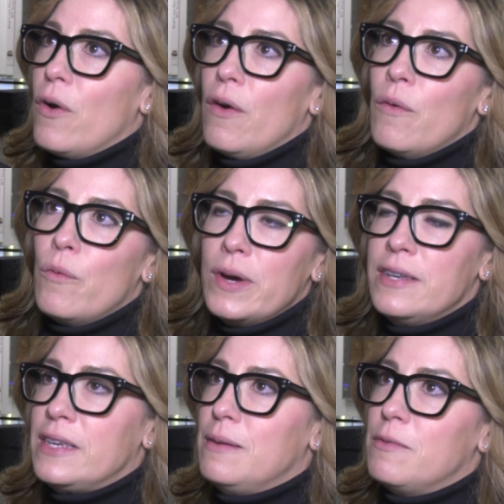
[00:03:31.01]
or
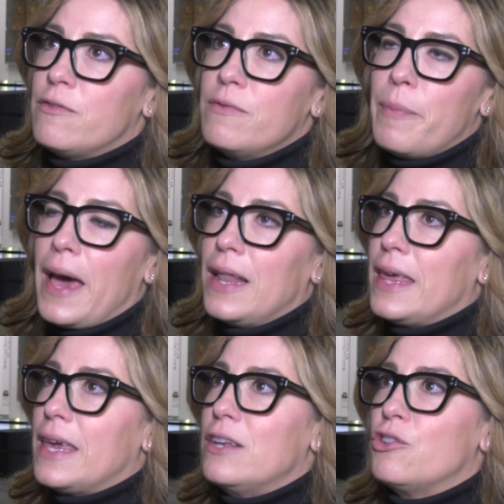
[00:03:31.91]
one team's
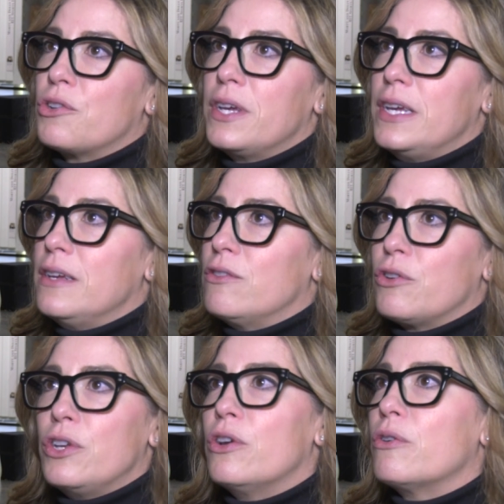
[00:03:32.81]
battling injuries,
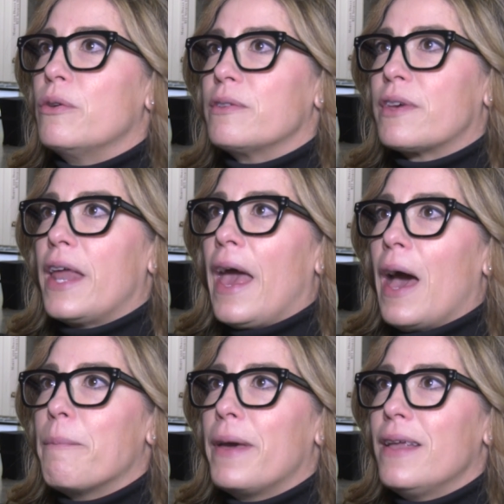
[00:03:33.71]
or you don't know what's going to
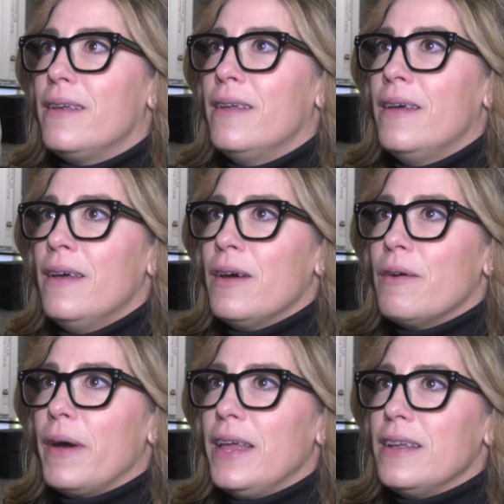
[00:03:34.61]
happen,
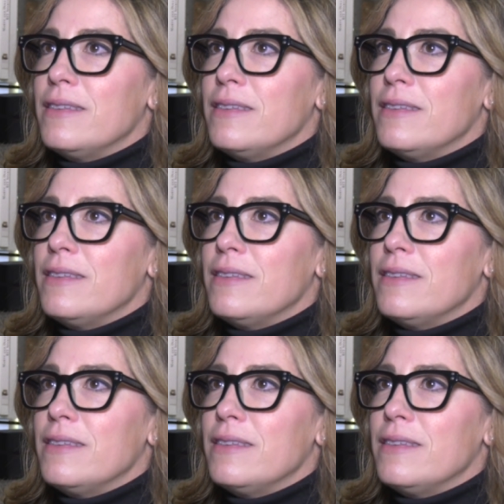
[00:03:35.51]
right?